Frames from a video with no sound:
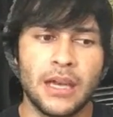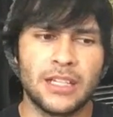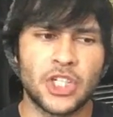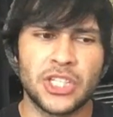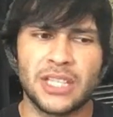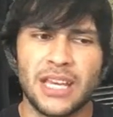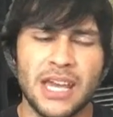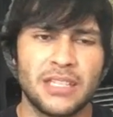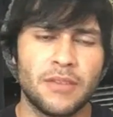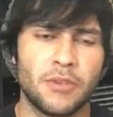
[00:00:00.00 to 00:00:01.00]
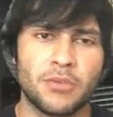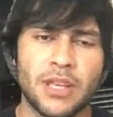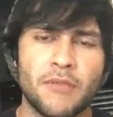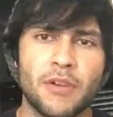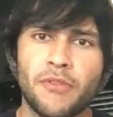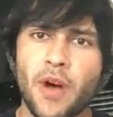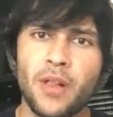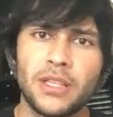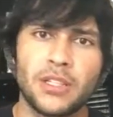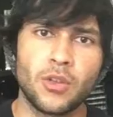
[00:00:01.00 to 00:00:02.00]
just in case if it was ever to
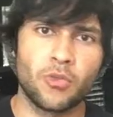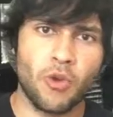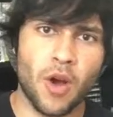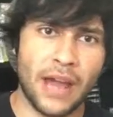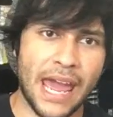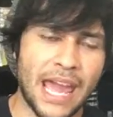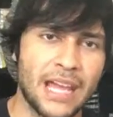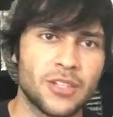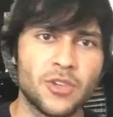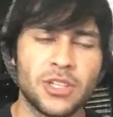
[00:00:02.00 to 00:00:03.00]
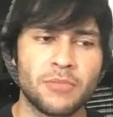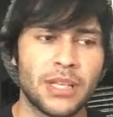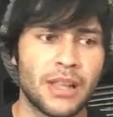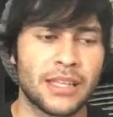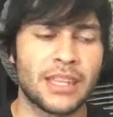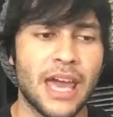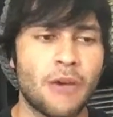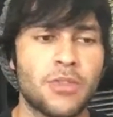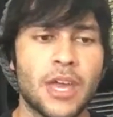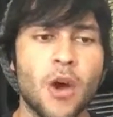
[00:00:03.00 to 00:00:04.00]
fall into the wrong hands or something like
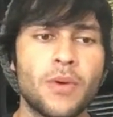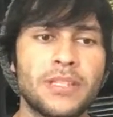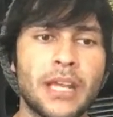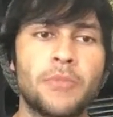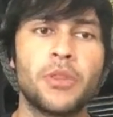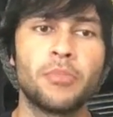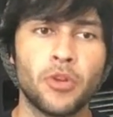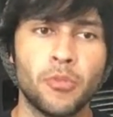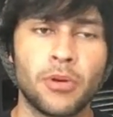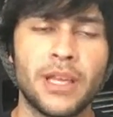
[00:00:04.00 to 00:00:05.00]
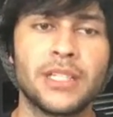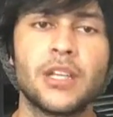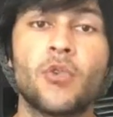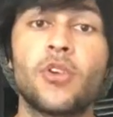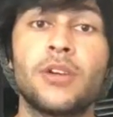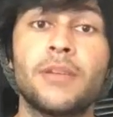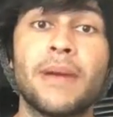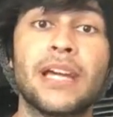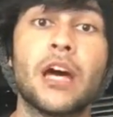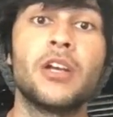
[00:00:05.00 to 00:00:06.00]
that, they always kept the blueprints in order to
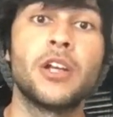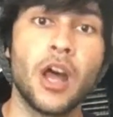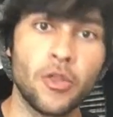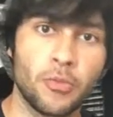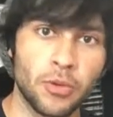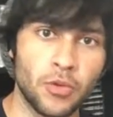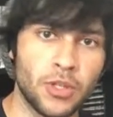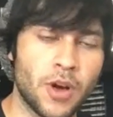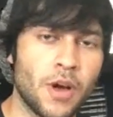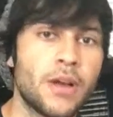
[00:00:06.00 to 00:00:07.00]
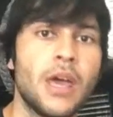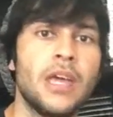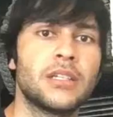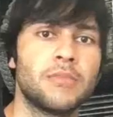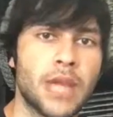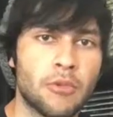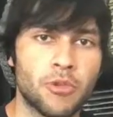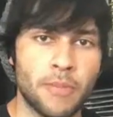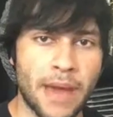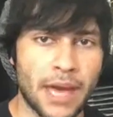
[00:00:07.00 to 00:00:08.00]
make another Pluton to be
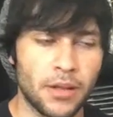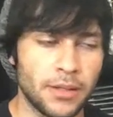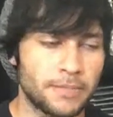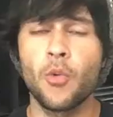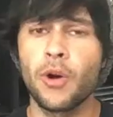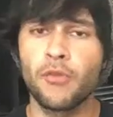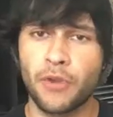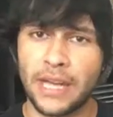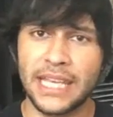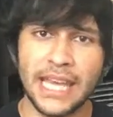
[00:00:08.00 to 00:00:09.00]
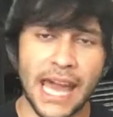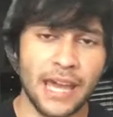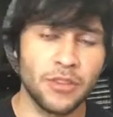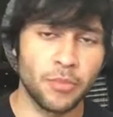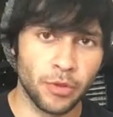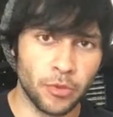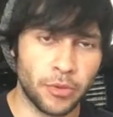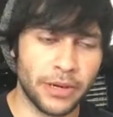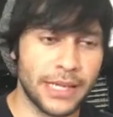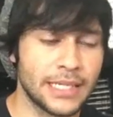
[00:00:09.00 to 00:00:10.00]
able to battle it. Well, Franky had the
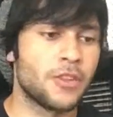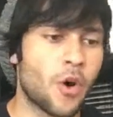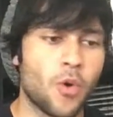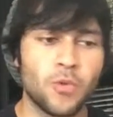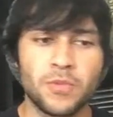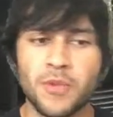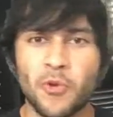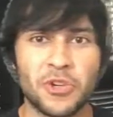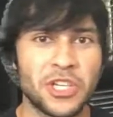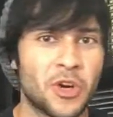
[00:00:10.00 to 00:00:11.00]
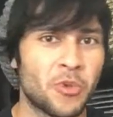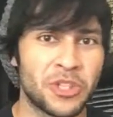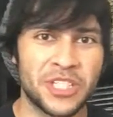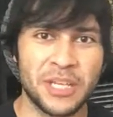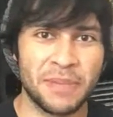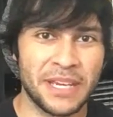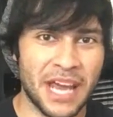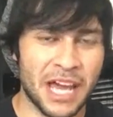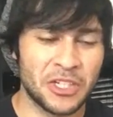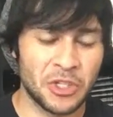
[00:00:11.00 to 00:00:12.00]
blueprint. The whole ordeal with
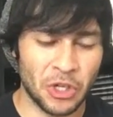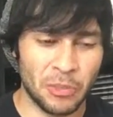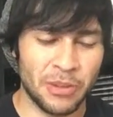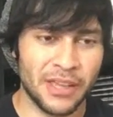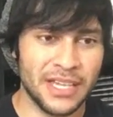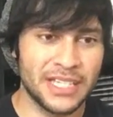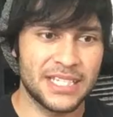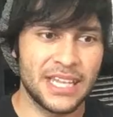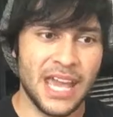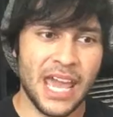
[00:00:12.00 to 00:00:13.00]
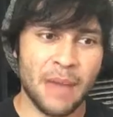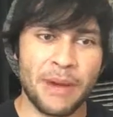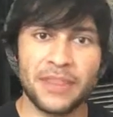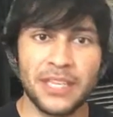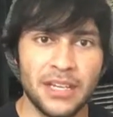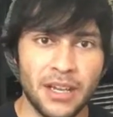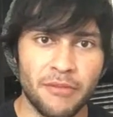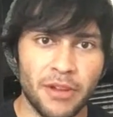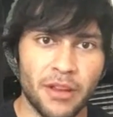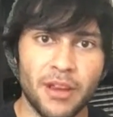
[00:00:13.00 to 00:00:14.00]
CP9 took place, and by the end
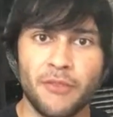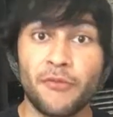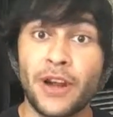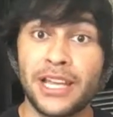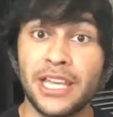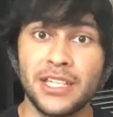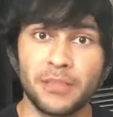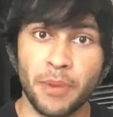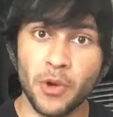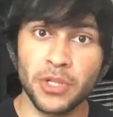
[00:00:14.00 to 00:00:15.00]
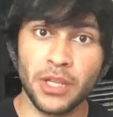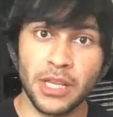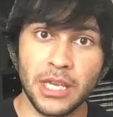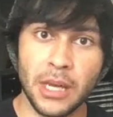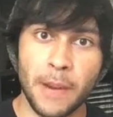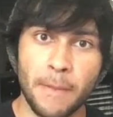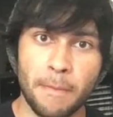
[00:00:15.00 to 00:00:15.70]
of it, Franky supposedly